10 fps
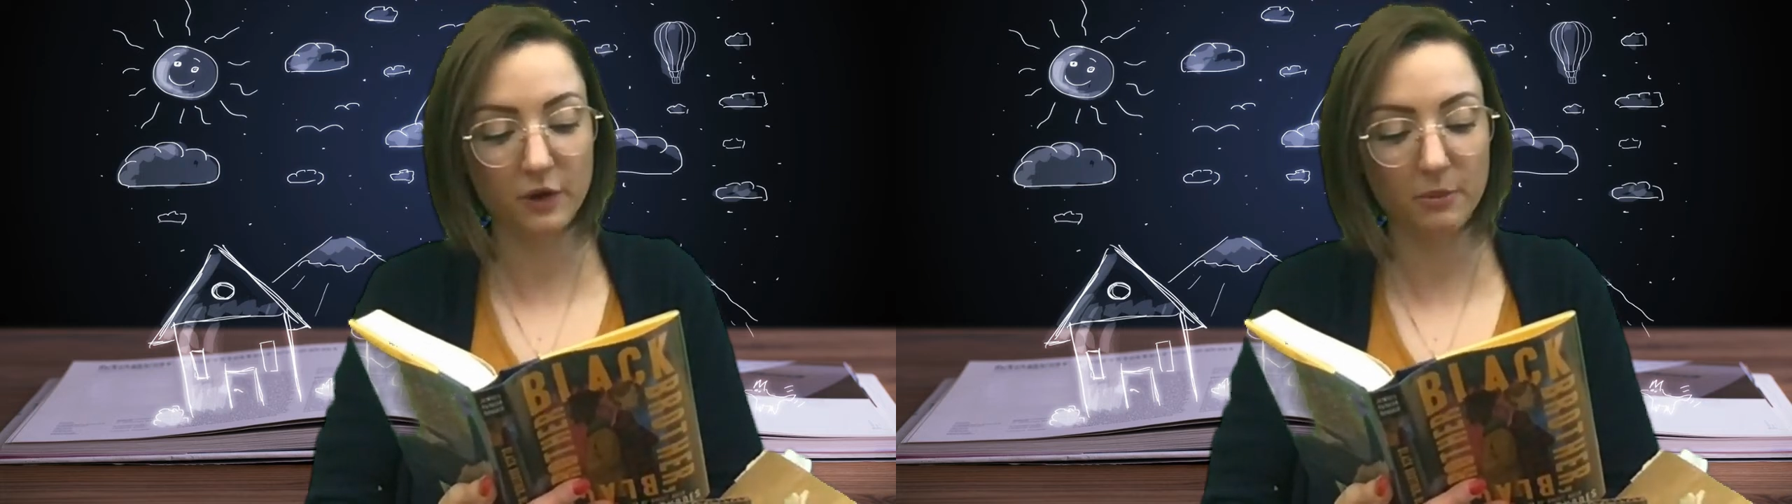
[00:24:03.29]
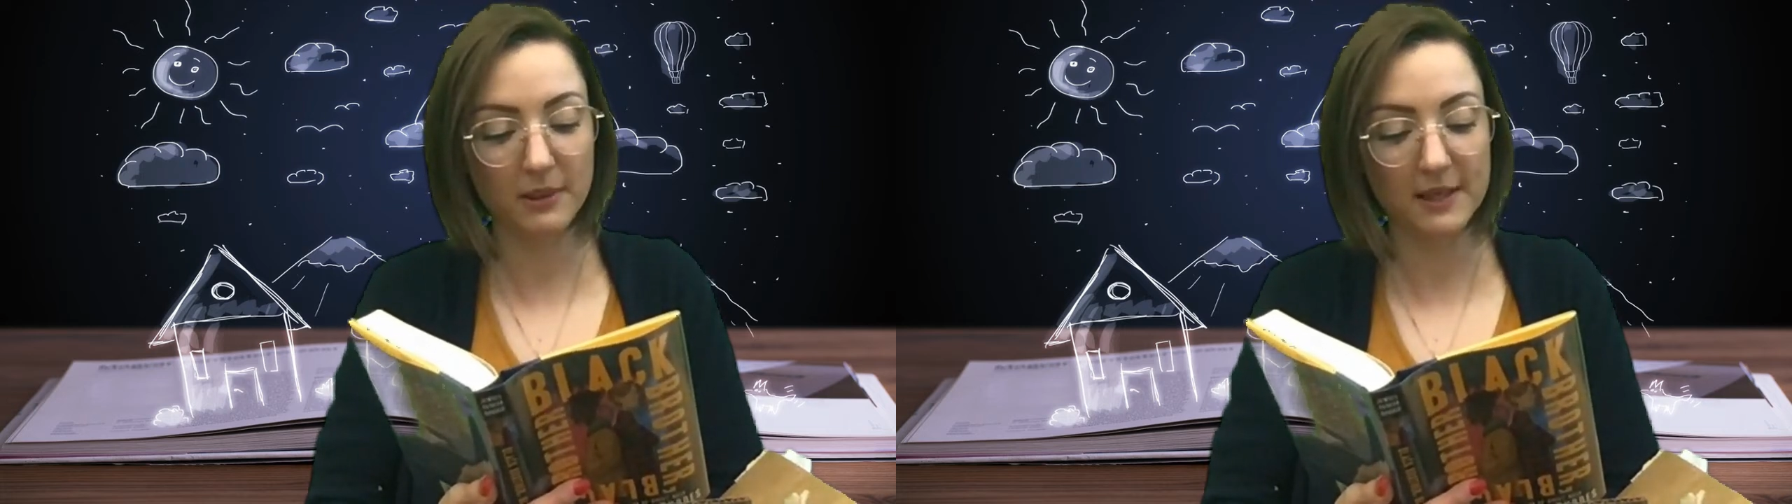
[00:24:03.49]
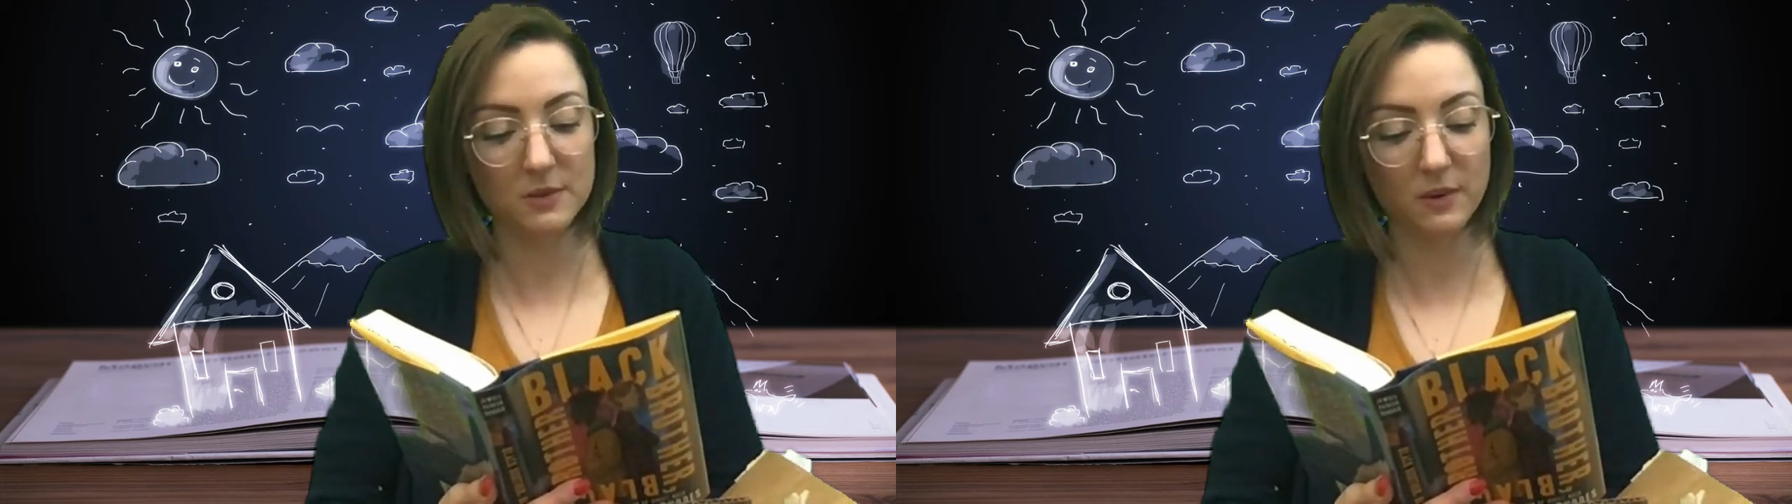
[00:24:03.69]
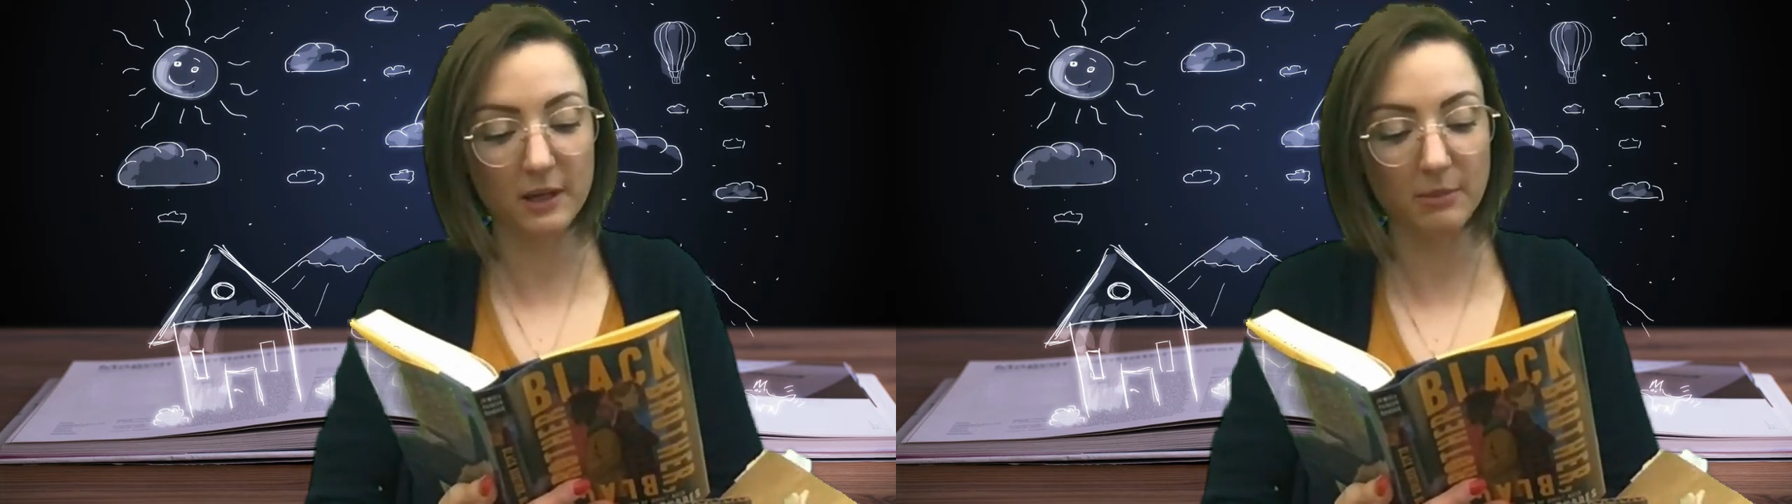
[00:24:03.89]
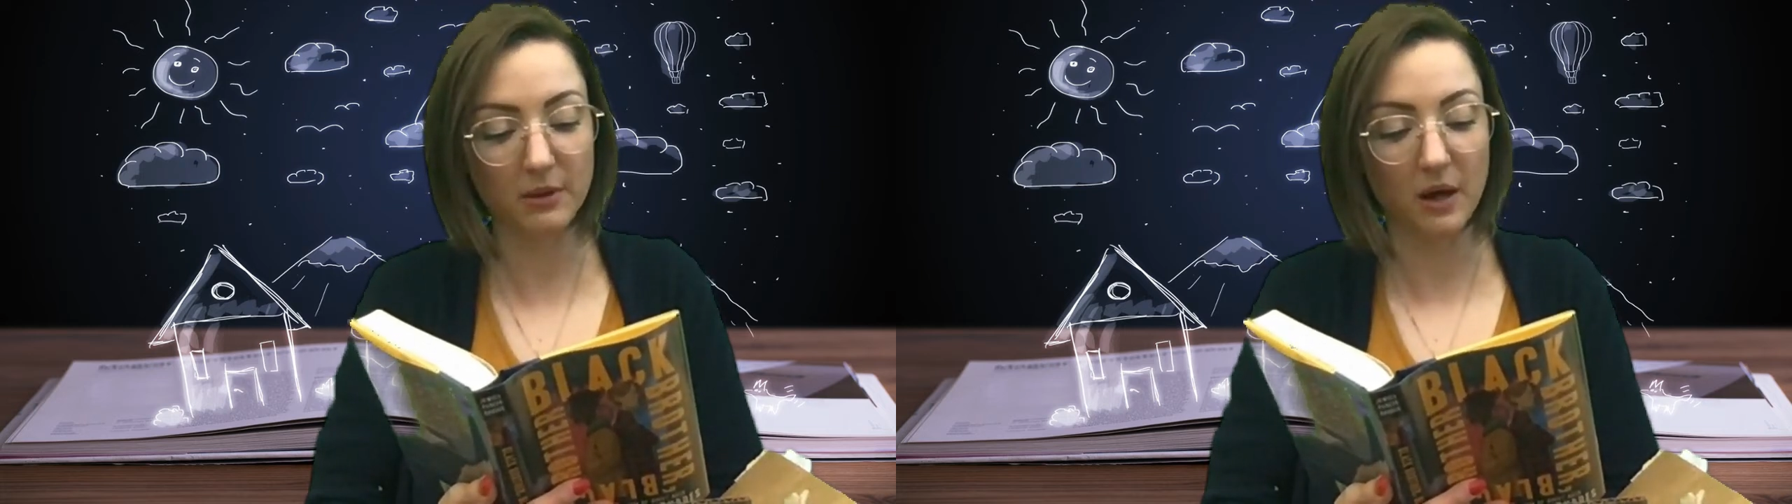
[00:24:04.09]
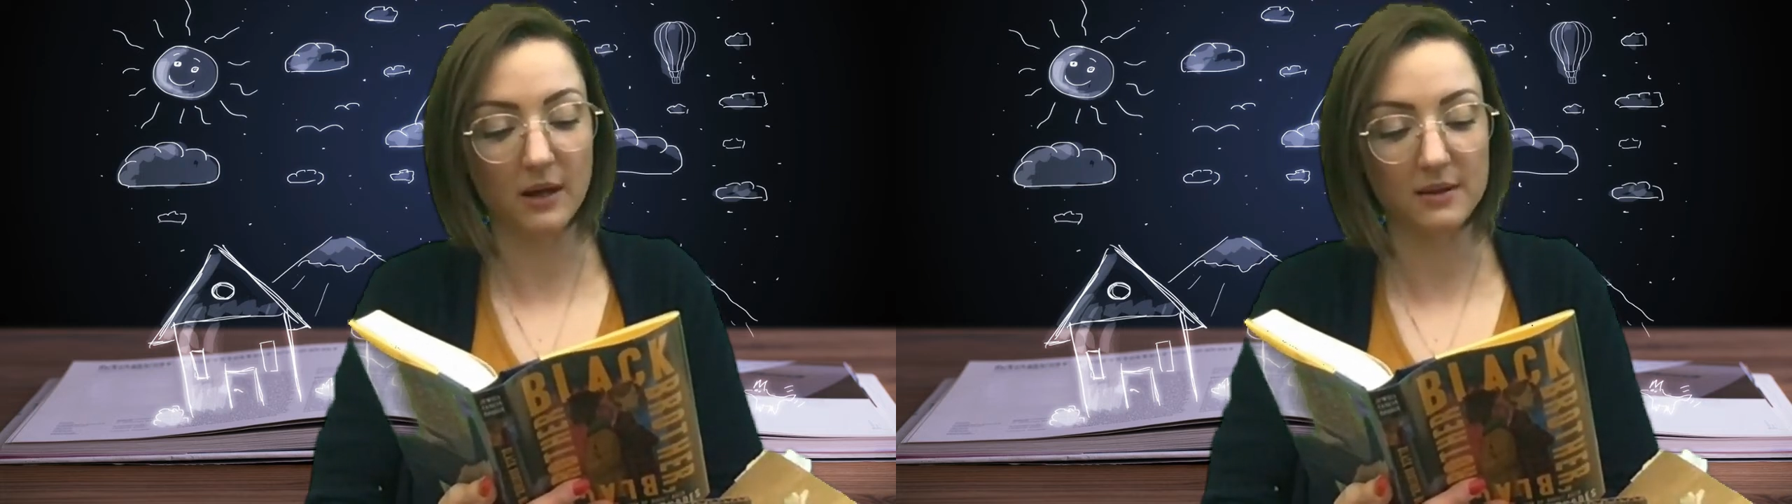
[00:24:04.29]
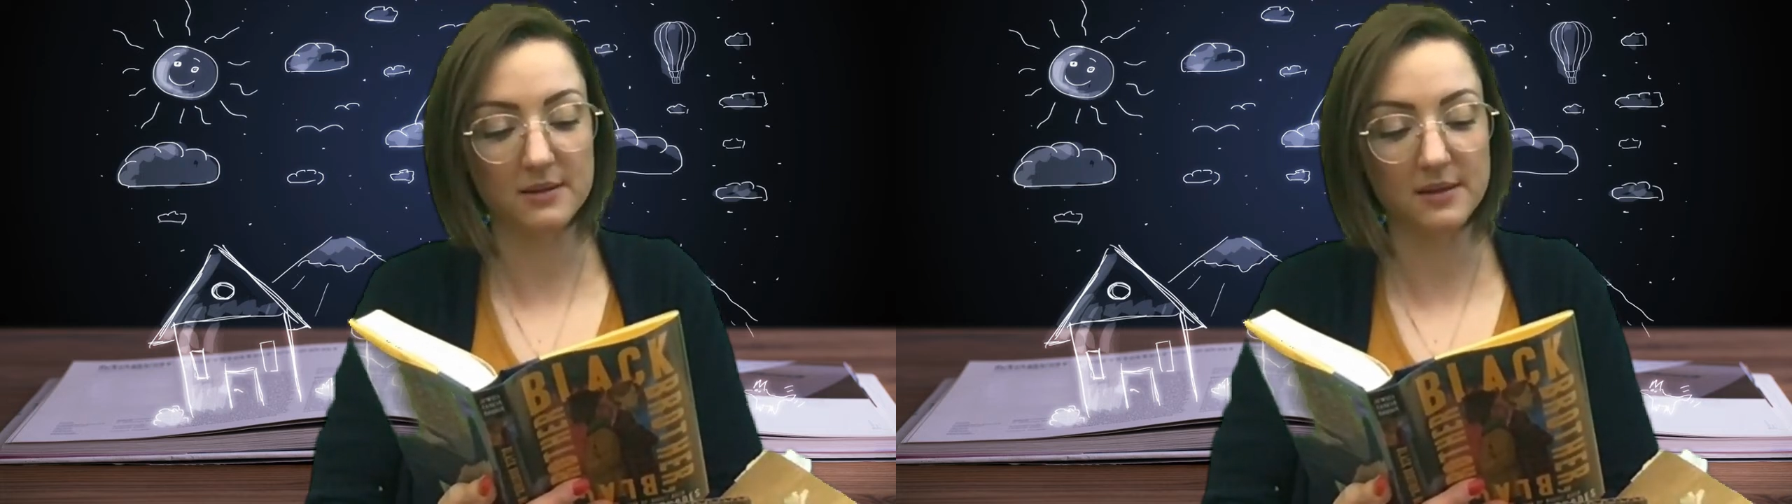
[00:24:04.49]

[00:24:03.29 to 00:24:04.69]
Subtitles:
for a place where he belongs,